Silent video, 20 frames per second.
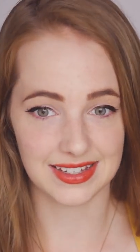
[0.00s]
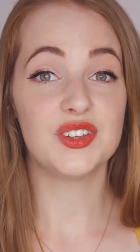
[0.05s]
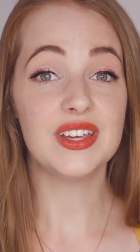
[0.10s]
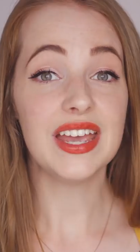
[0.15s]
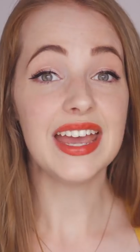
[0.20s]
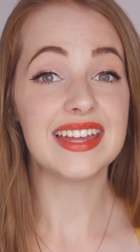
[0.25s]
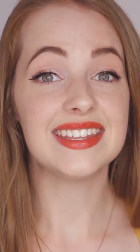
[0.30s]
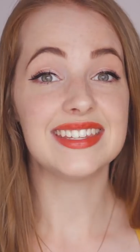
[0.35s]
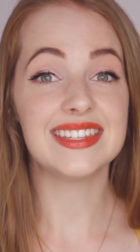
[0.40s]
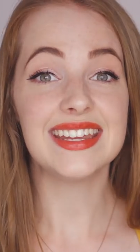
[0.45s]
So
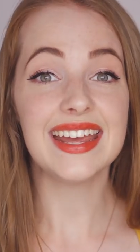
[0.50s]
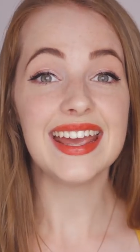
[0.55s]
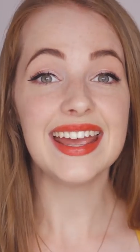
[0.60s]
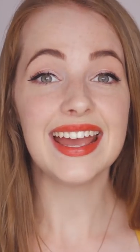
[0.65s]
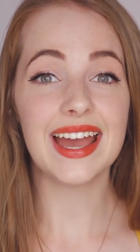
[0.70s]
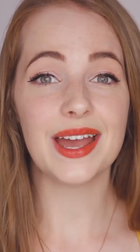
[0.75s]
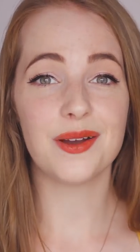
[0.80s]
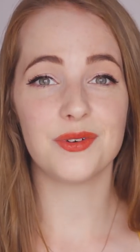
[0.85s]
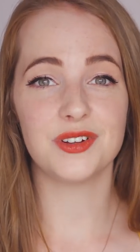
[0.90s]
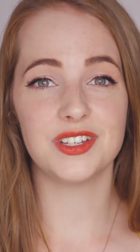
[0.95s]
yeah,
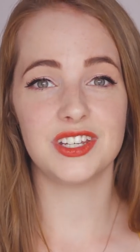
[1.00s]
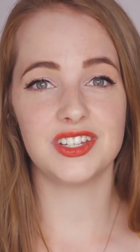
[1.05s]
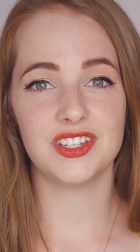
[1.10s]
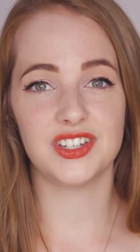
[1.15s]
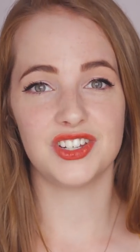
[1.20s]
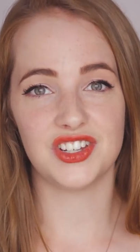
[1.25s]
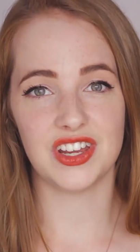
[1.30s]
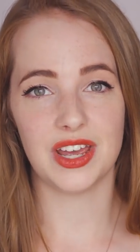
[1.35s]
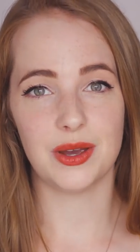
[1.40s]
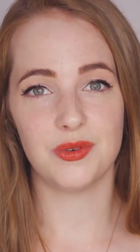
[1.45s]
today I wanted
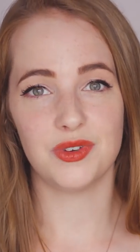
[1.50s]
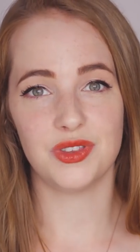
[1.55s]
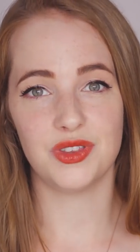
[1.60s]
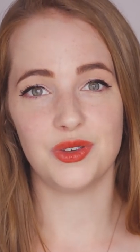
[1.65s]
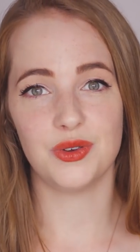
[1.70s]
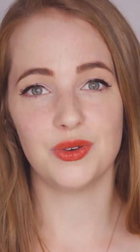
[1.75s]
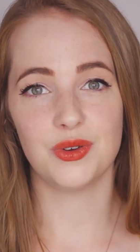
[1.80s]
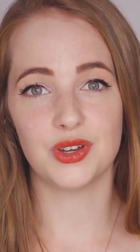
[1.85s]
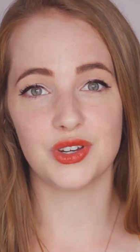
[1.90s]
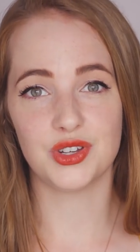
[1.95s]
to share
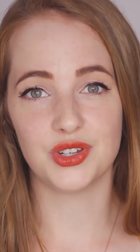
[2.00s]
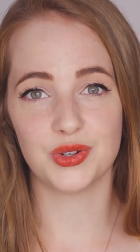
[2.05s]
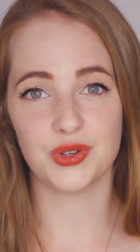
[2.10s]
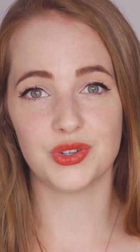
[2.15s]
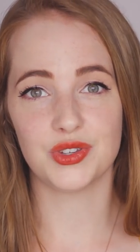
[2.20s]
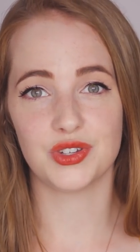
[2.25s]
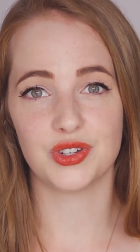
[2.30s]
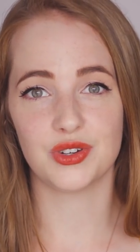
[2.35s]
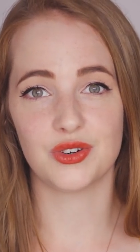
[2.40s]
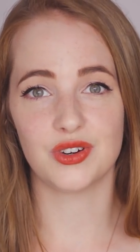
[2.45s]
with you a
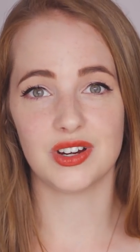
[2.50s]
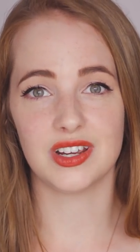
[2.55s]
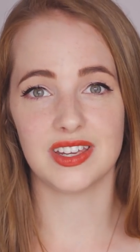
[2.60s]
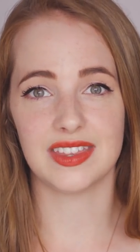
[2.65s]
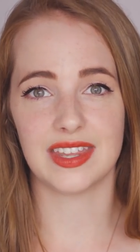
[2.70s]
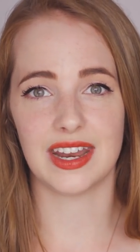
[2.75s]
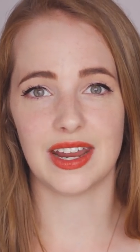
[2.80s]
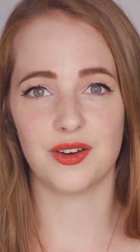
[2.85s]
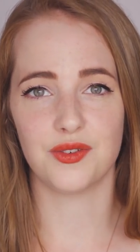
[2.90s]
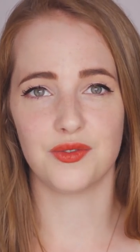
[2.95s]
short
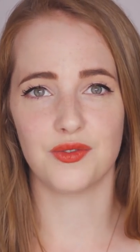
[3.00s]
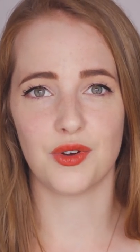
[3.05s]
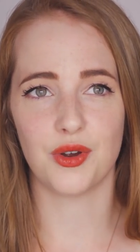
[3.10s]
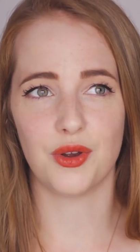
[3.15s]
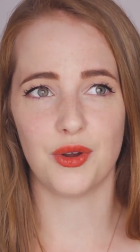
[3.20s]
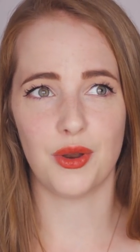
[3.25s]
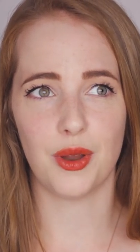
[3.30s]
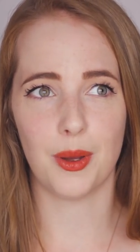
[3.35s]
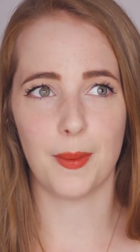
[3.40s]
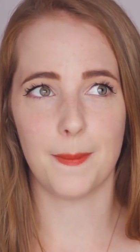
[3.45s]
story that I
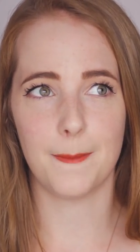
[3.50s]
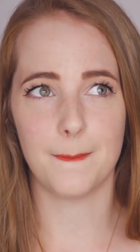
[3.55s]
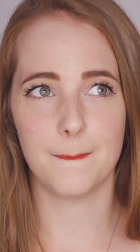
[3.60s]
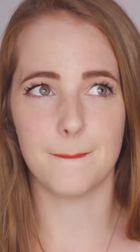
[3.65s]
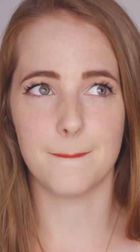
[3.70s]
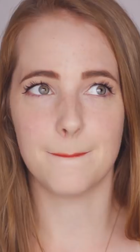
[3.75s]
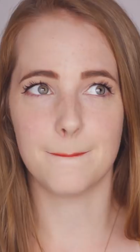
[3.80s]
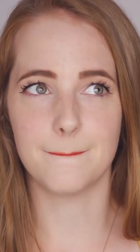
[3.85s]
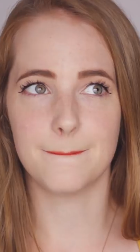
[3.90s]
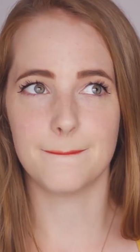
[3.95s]
wrote
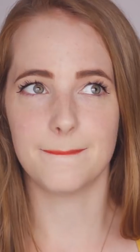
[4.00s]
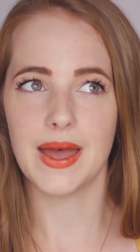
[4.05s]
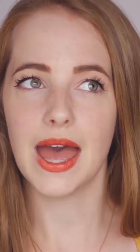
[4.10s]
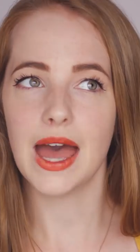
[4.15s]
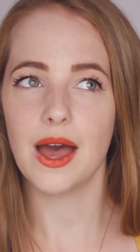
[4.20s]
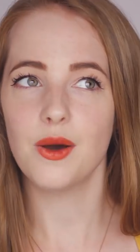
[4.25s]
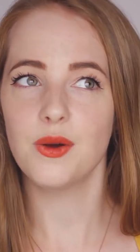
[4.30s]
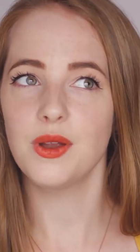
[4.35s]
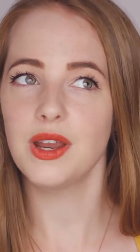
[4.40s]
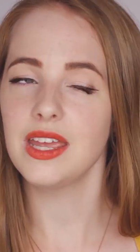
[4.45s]

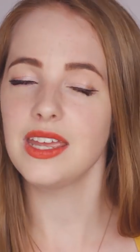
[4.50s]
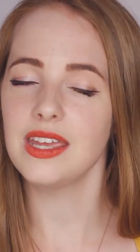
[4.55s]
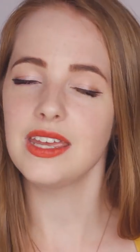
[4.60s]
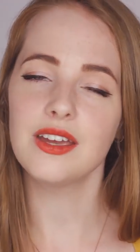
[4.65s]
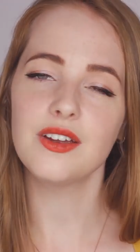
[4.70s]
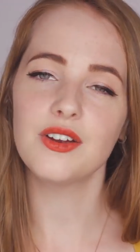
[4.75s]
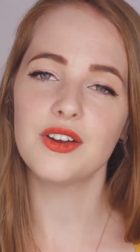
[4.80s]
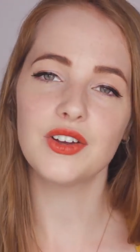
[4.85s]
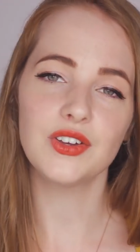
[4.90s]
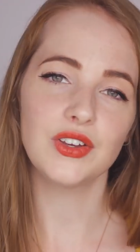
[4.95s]
about a
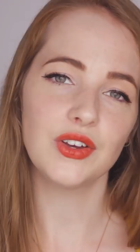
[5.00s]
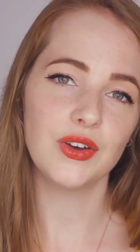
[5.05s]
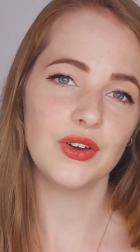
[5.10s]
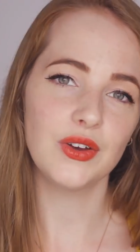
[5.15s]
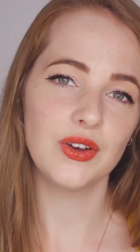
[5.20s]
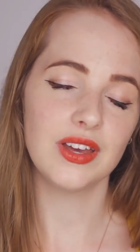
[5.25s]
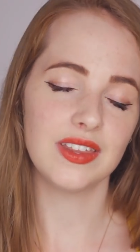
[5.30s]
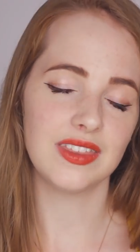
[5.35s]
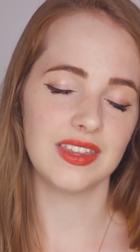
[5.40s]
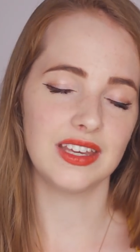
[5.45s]
year ago.
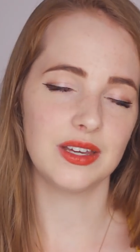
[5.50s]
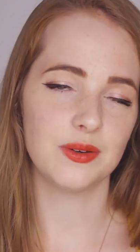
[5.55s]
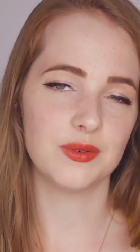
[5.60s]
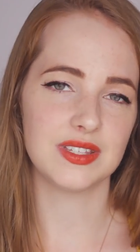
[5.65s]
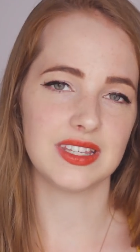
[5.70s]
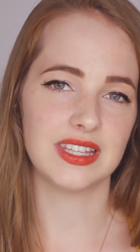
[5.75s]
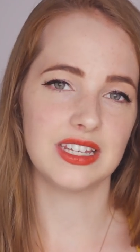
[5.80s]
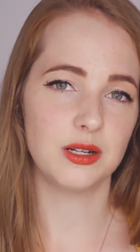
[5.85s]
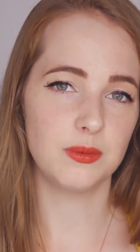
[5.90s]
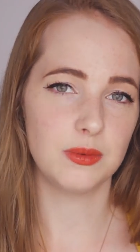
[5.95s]
I think it
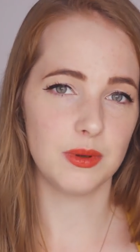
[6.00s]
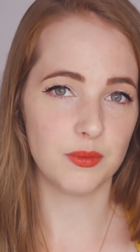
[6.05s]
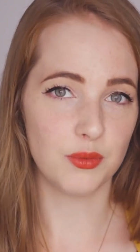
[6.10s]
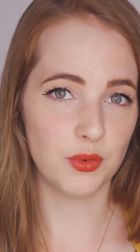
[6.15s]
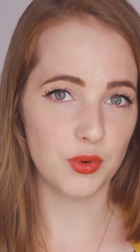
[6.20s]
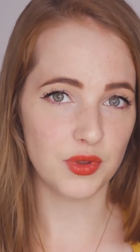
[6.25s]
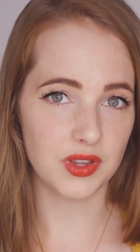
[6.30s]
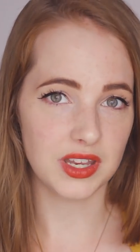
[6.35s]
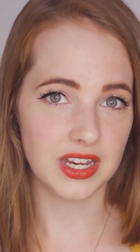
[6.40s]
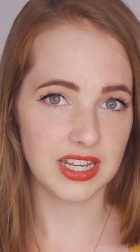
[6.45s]
was a little bit
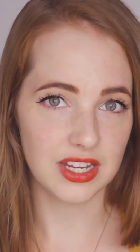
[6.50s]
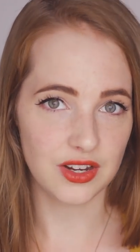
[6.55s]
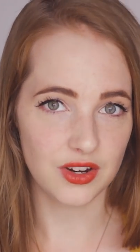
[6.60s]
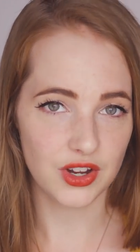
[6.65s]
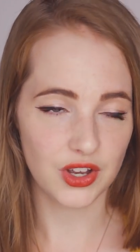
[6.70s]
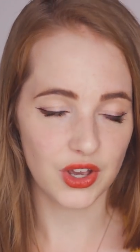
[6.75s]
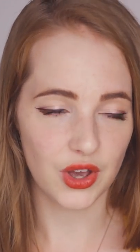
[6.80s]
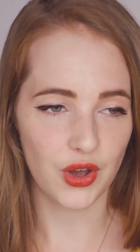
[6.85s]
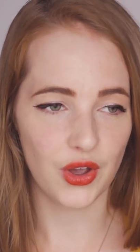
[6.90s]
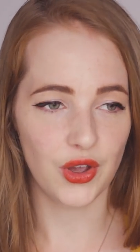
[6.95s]
more than a
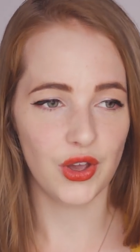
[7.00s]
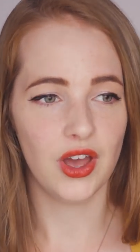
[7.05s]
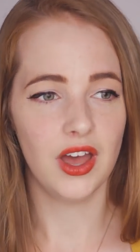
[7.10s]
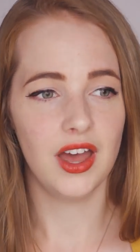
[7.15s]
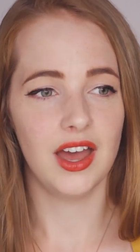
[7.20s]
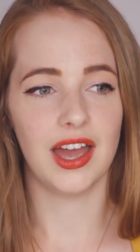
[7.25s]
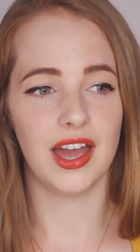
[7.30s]
year ago.